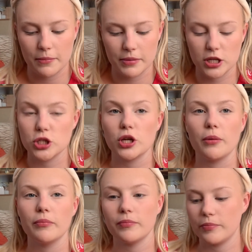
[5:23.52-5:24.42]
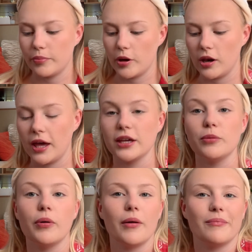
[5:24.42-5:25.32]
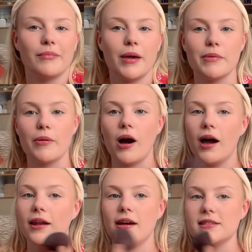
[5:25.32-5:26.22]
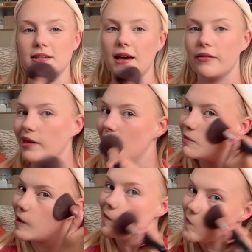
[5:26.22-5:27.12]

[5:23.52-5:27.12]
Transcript: because you don't put like, maybe put highlighter down there, but